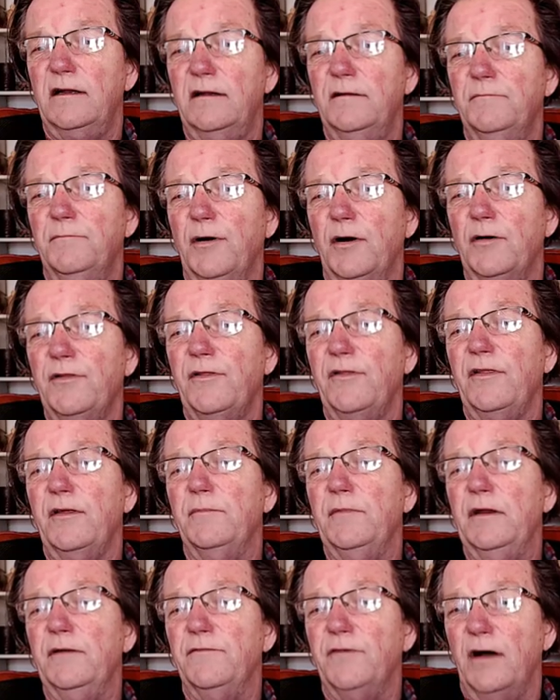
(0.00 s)
both of
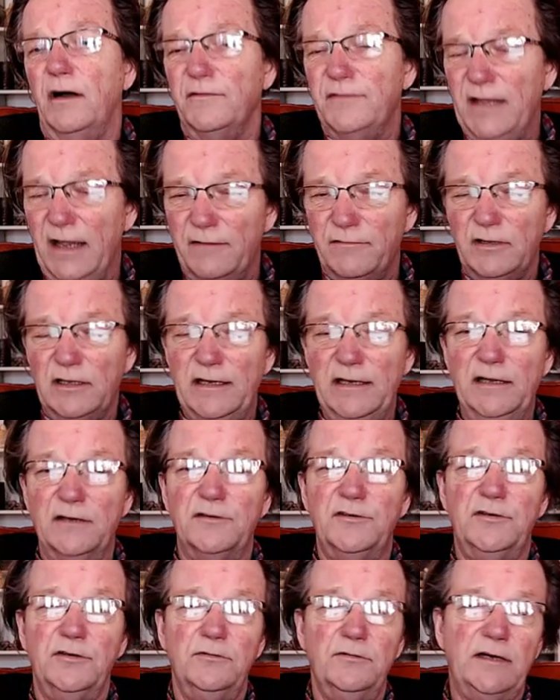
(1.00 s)
them involved heavily
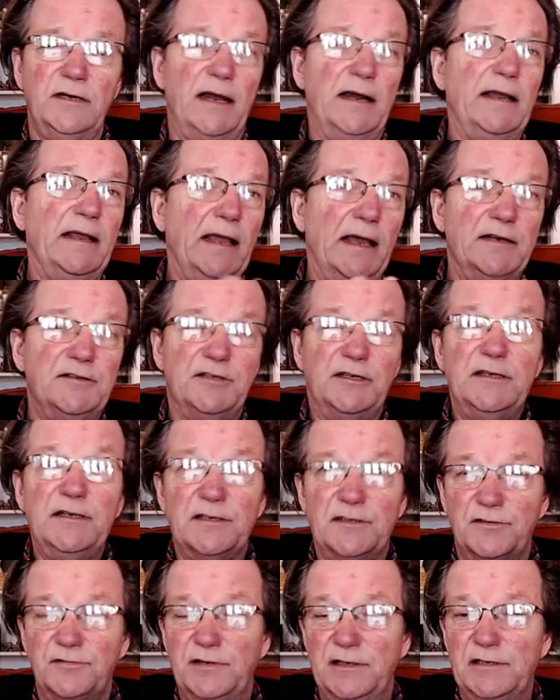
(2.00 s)
in two cutting-edge
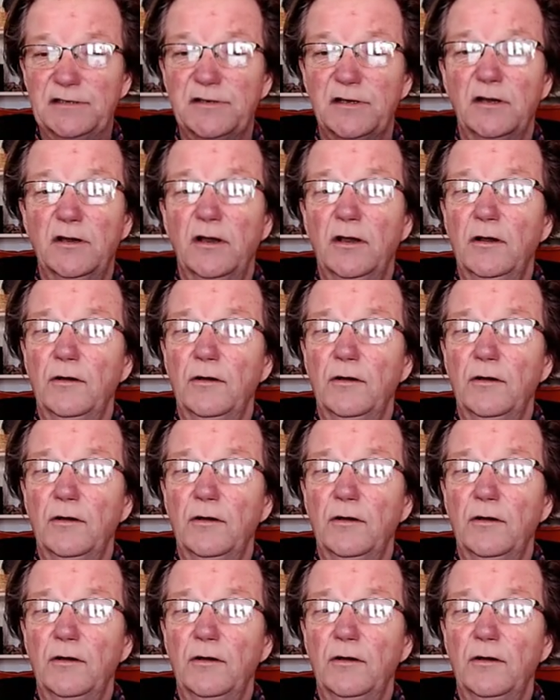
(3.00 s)
industries,